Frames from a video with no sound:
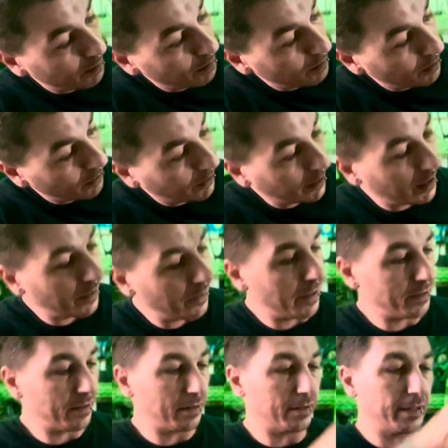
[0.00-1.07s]
Okay,
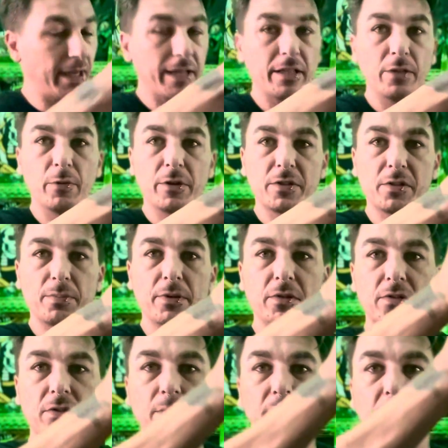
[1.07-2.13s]
that's exactly where it's
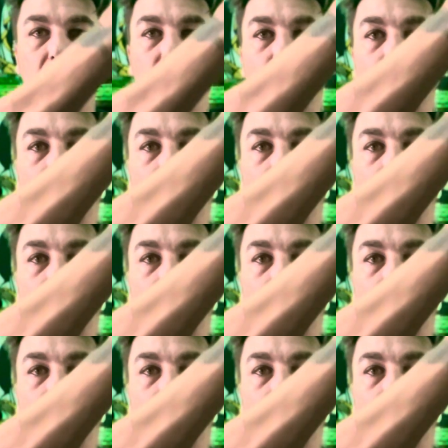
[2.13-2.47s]
supposed to be.